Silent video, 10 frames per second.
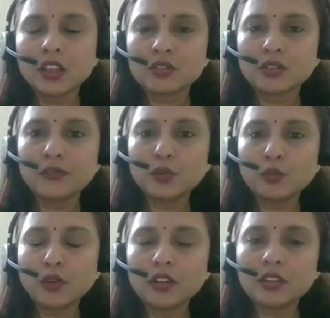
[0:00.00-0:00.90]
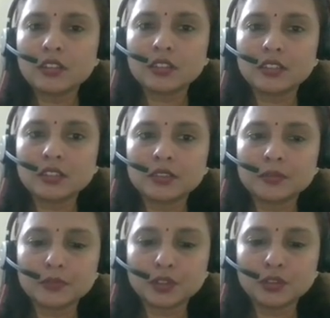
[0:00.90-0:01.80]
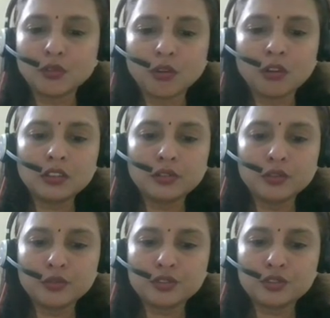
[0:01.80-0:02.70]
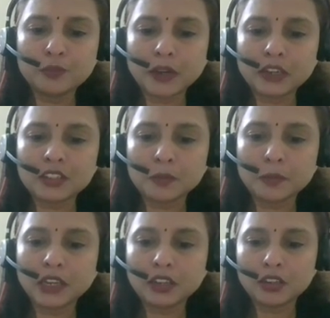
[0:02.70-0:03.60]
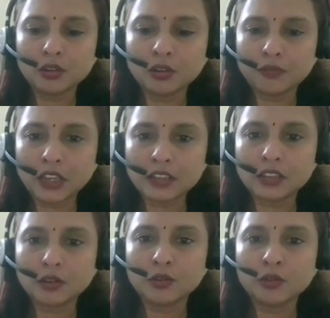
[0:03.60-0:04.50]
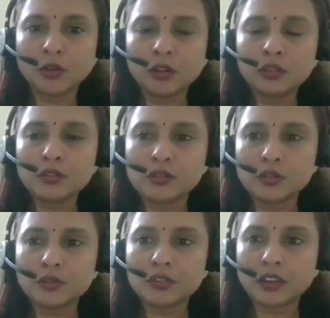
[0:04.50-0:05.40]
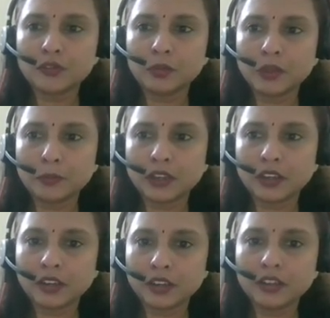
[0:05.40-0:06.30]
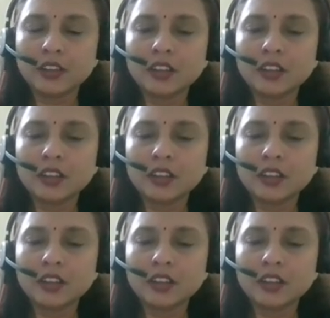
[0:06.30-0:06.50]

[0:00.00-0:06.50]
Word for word: So if you want, um, you know, all the nodes to participate in your FlexAlgo, all those nodes have to be upgraded